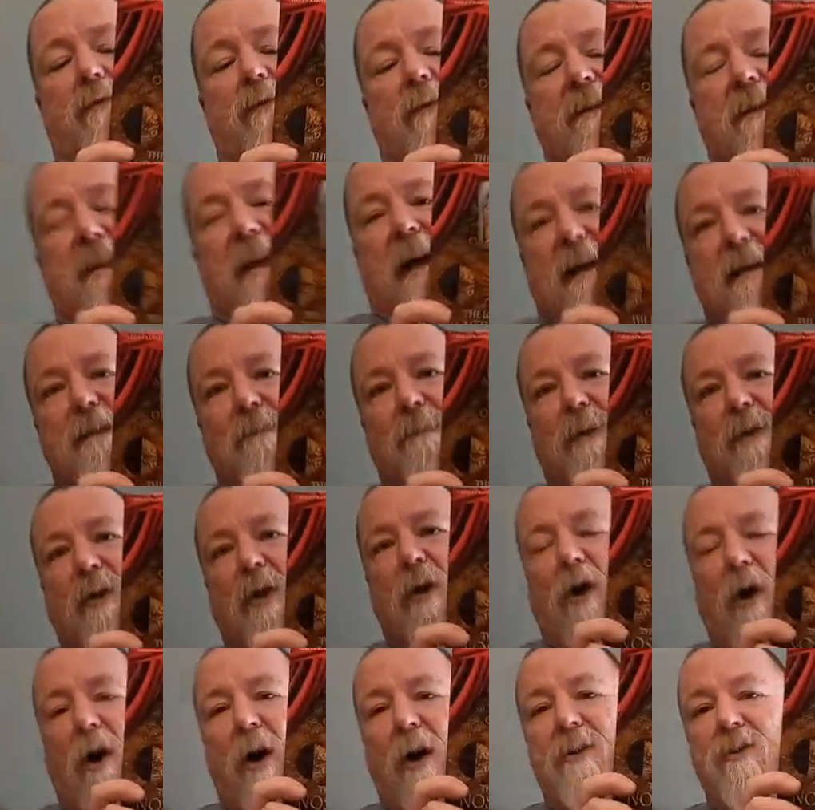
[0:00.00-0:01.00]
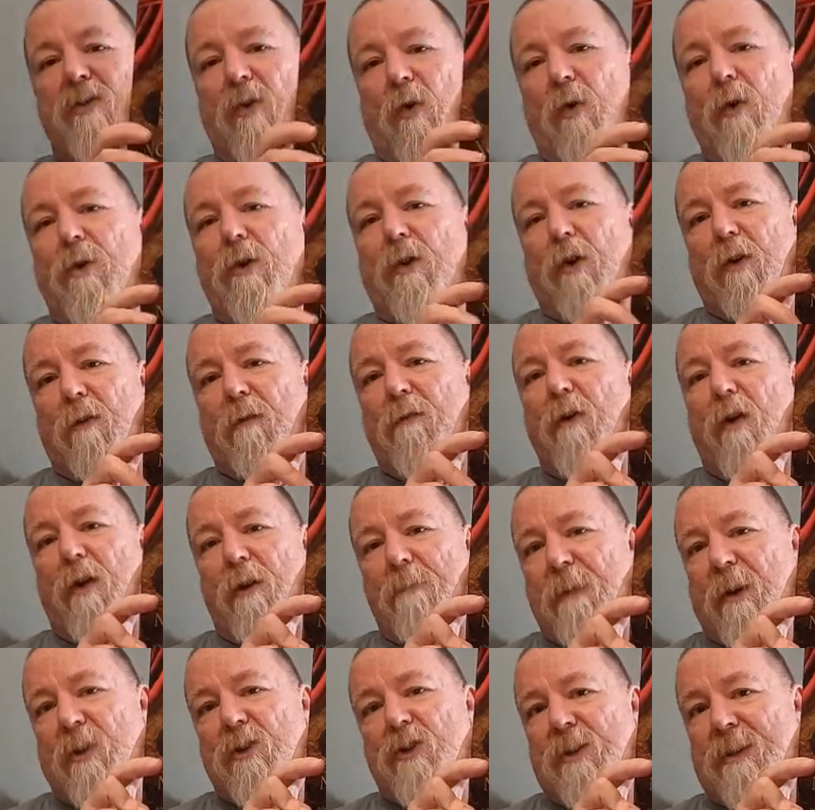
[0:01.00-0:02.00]
It was nice, but the cards all look very
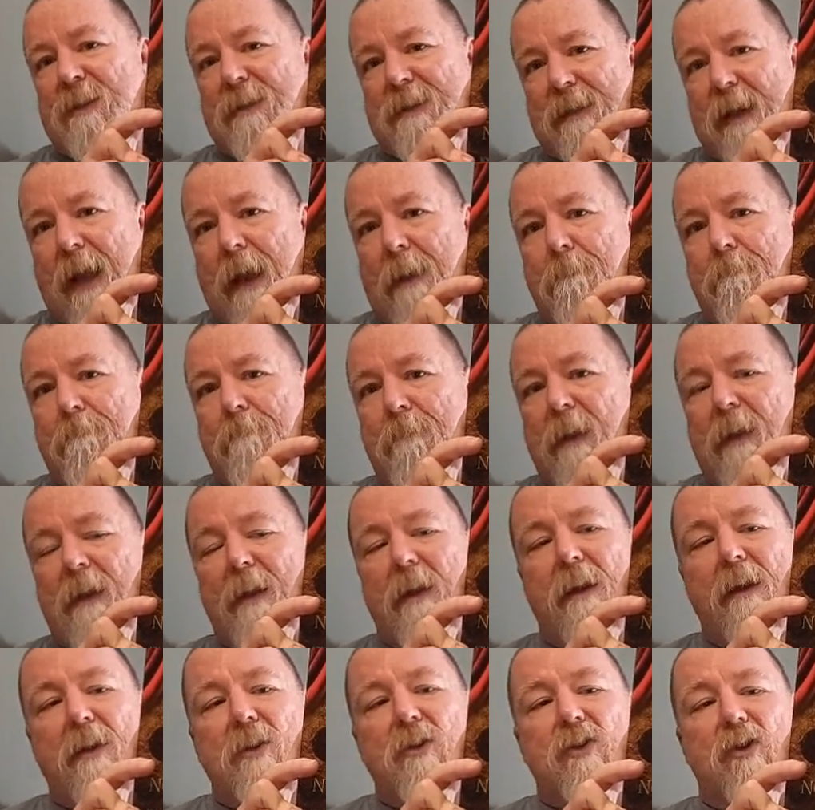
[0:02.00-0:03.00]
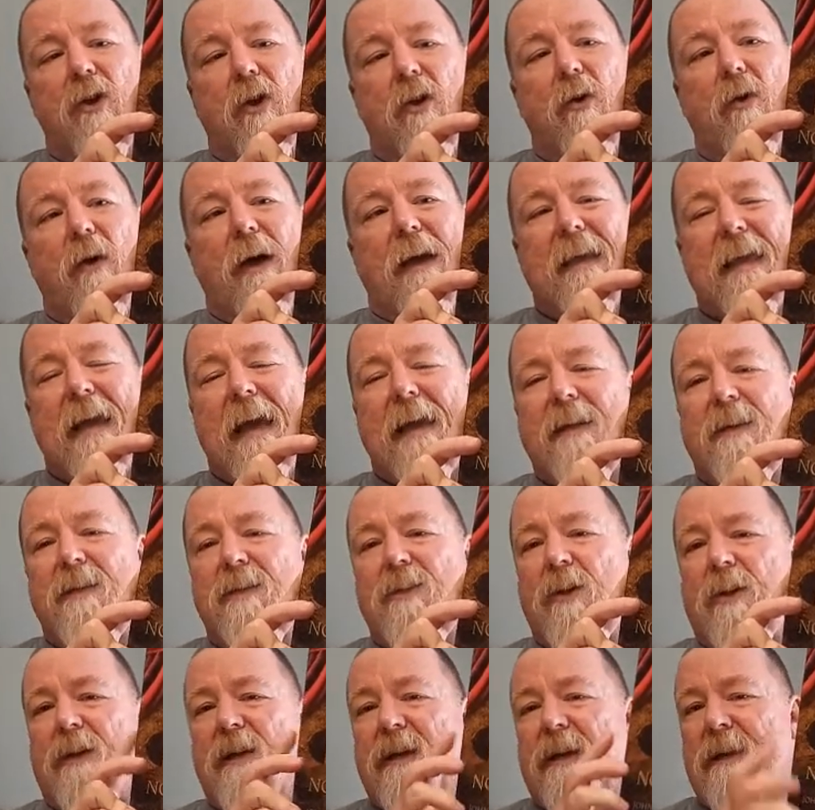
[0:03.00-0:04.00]
much the same. So again, it's
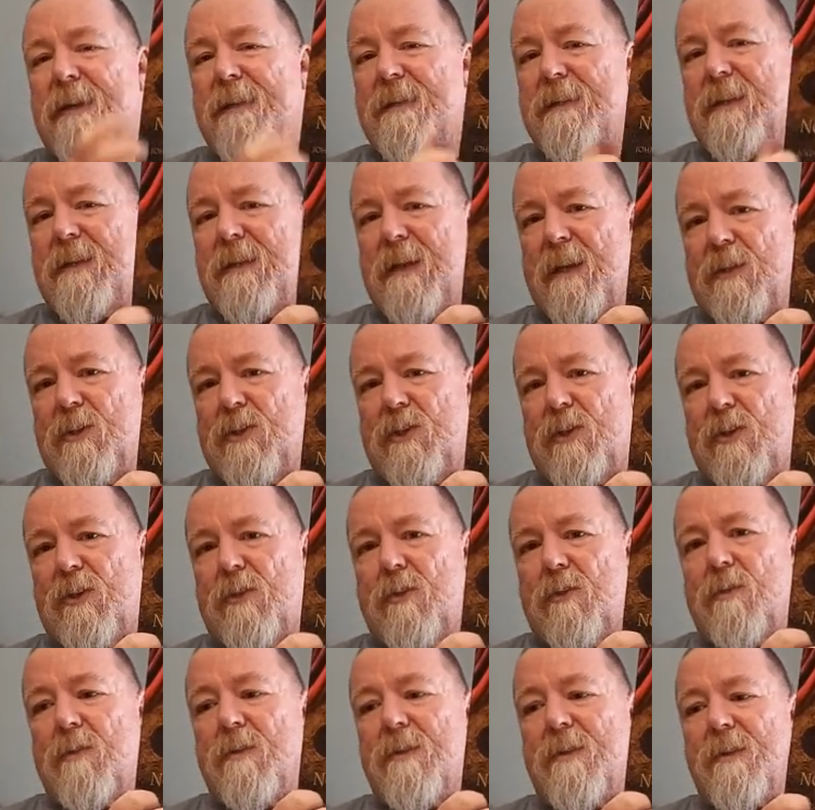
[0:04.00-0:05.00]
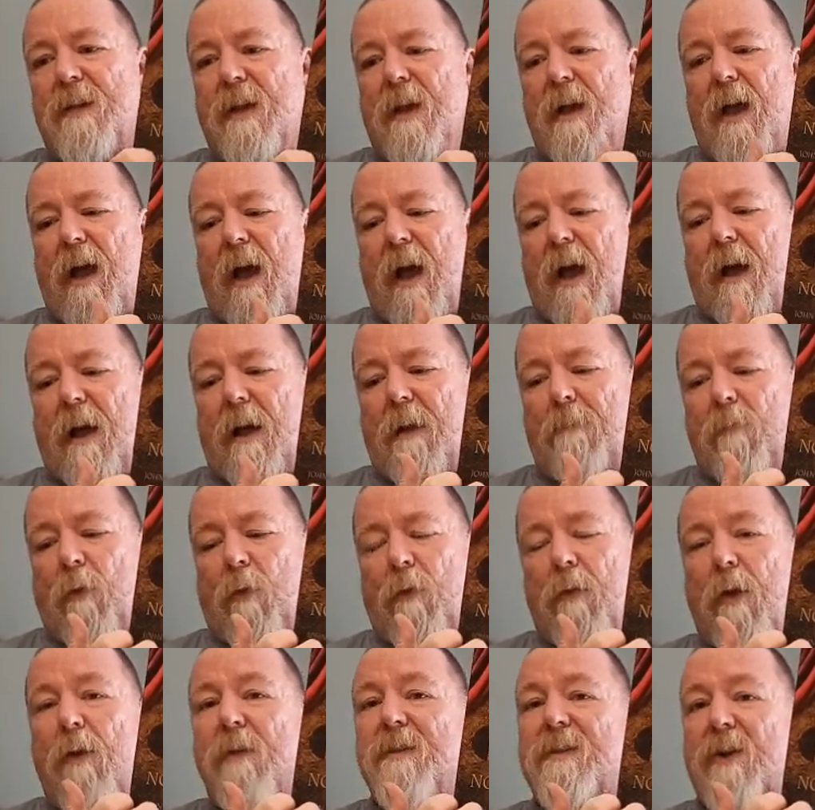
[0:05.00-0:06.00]
not an easy deck to use,
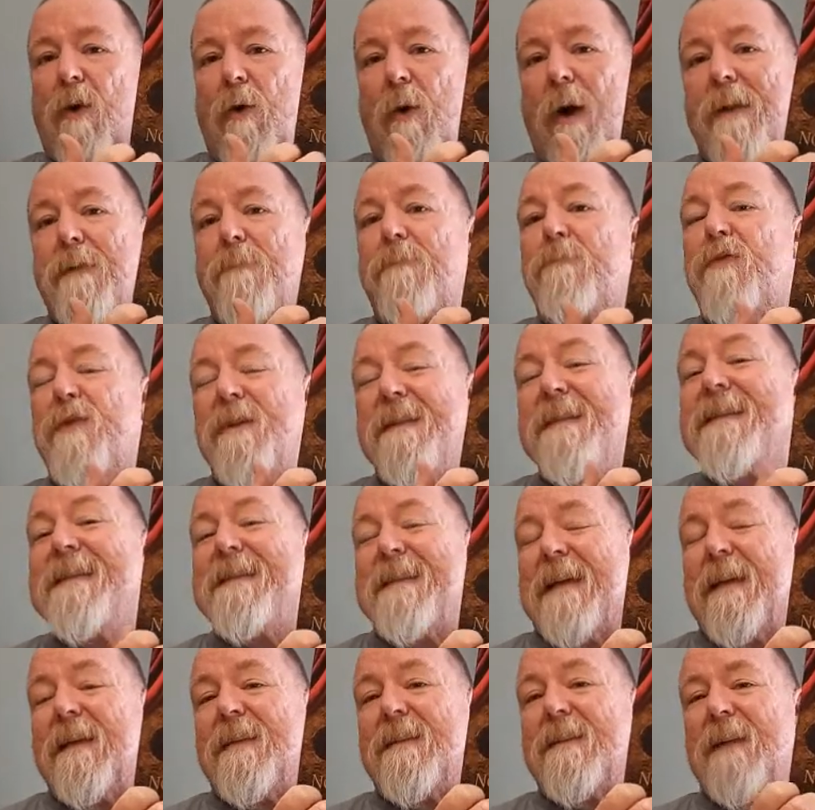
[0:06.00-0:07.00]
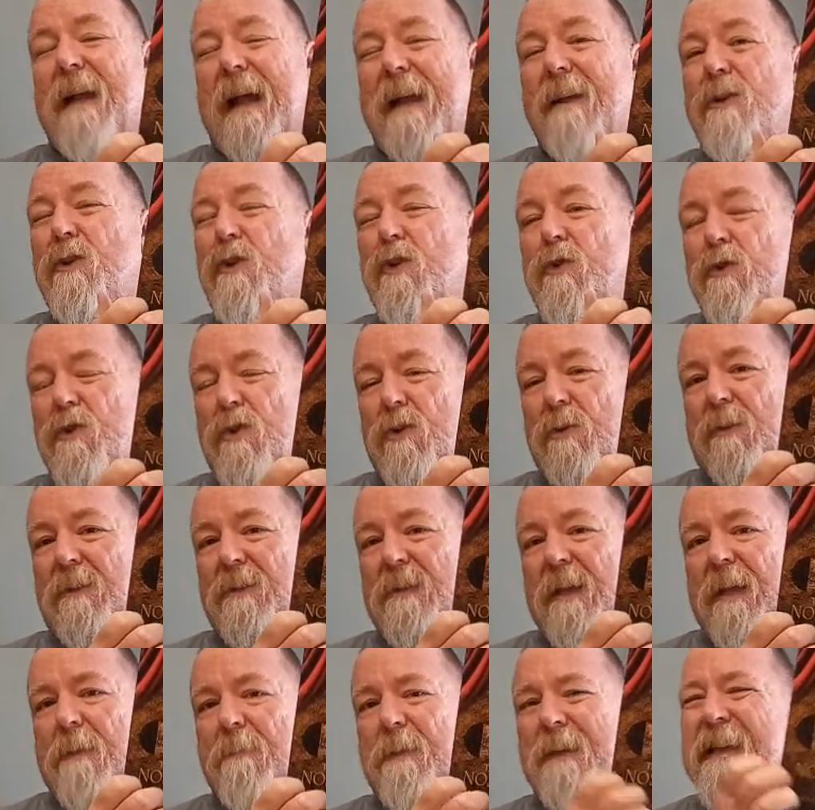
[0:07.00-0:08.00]
although it's quite a pretty deck. It's an unusual
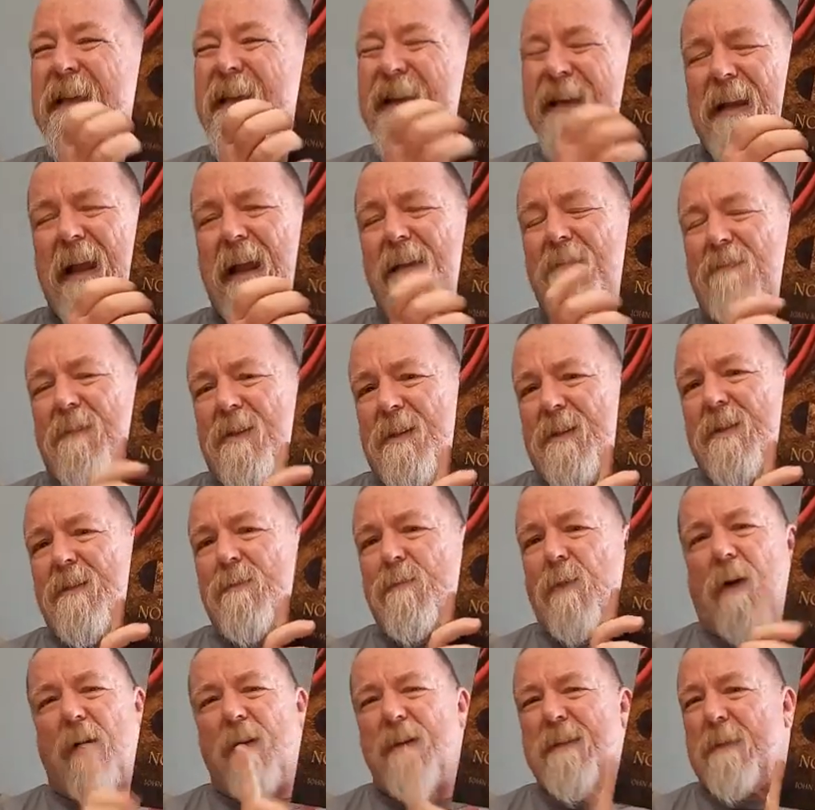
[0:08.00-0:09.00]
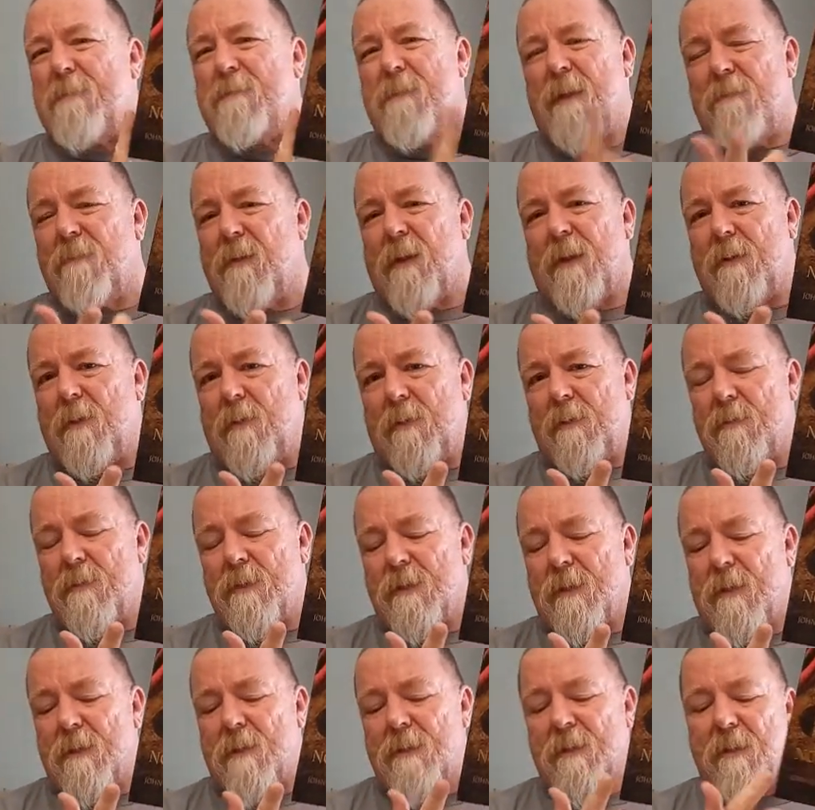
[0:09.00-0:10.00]
deck, but he can have this as well because I'm never going to
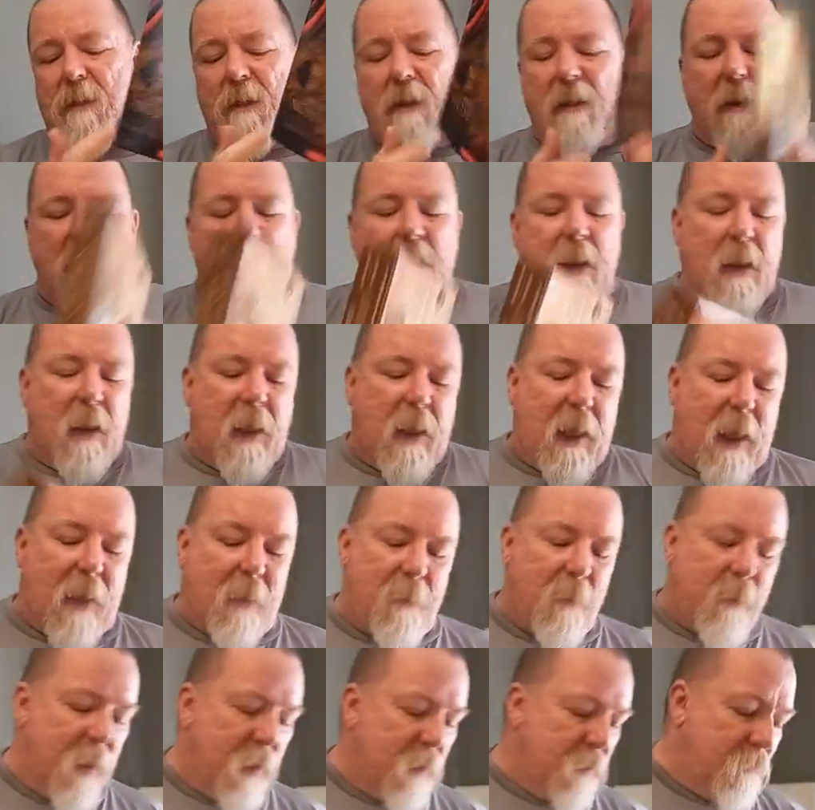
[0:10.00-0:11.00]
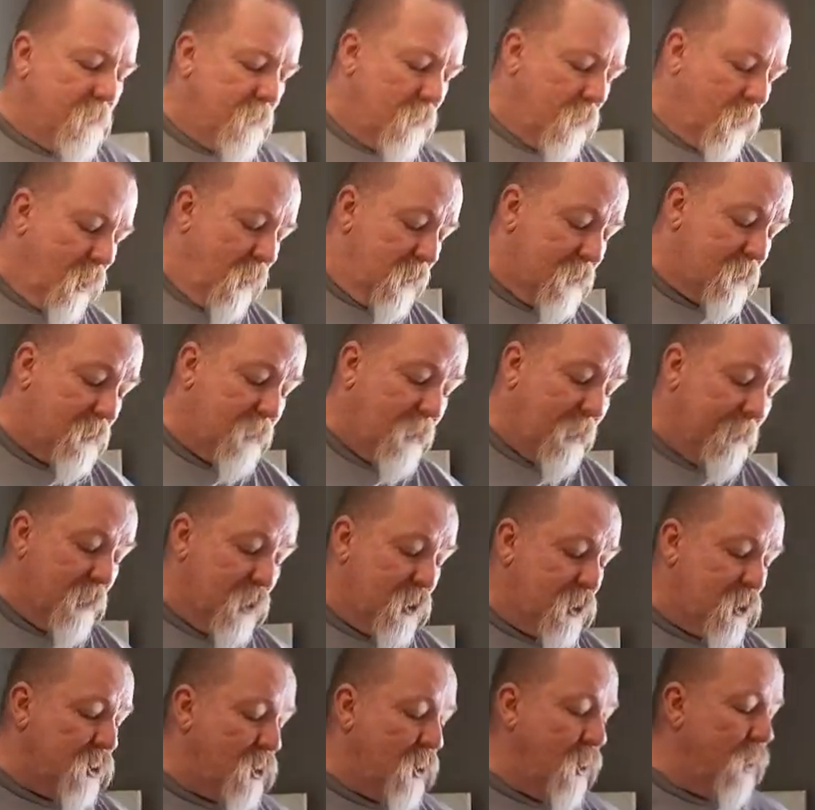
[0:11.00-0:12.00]
use this. And then last that I'm
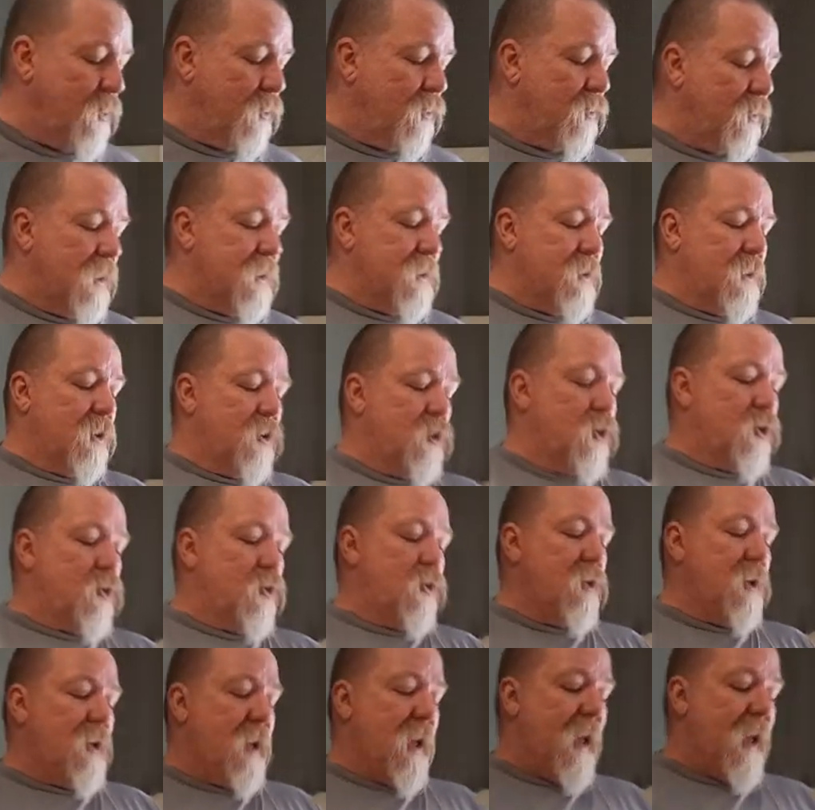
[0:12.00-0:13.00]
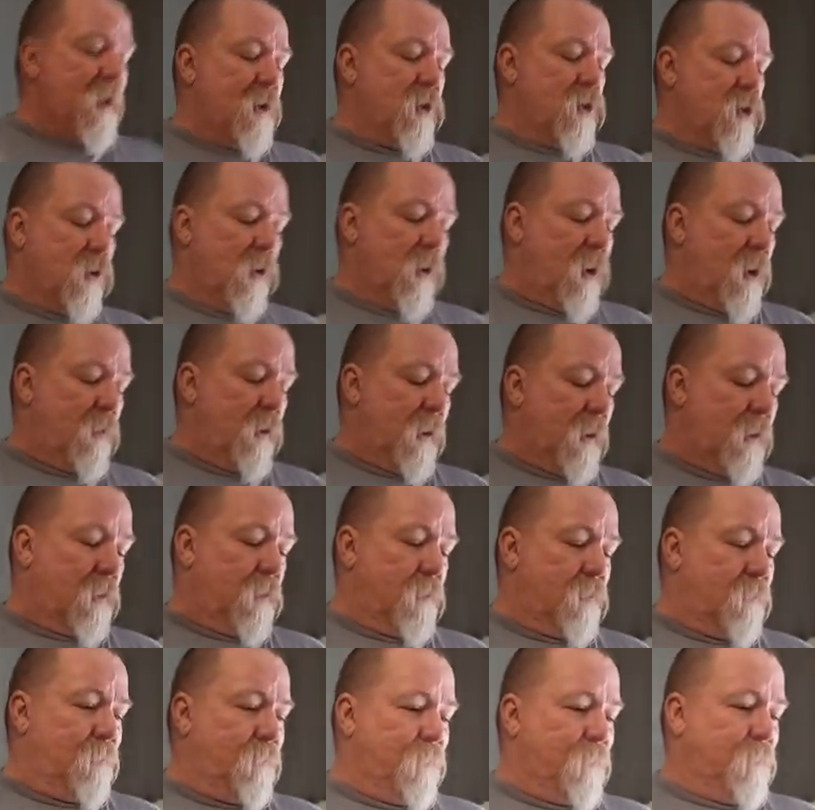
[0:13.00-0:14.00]
going to show you is the Tree Angel
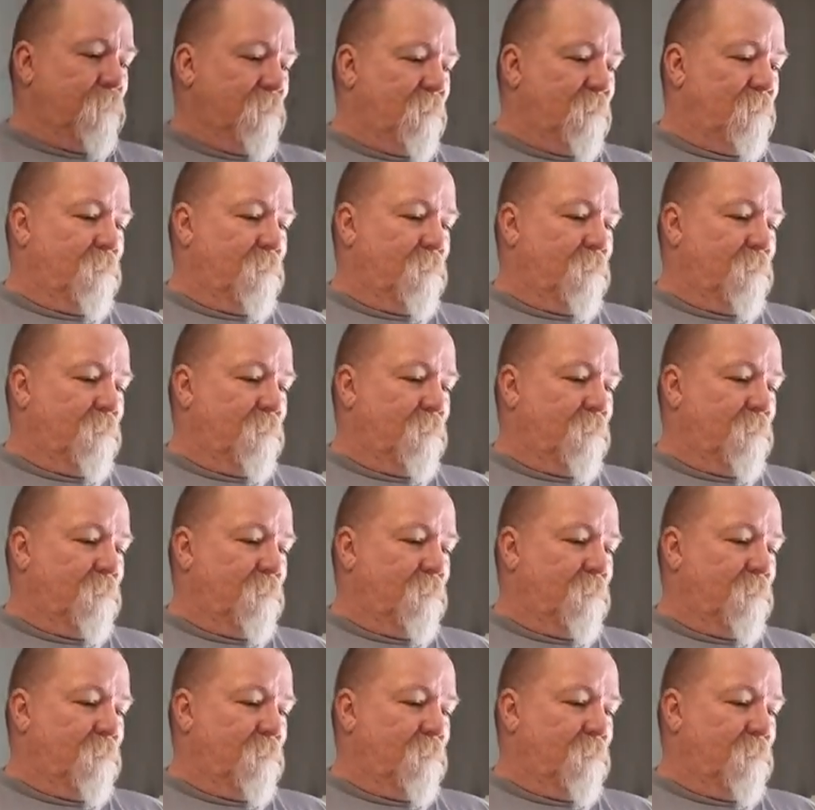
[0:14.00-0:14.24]
Oracle.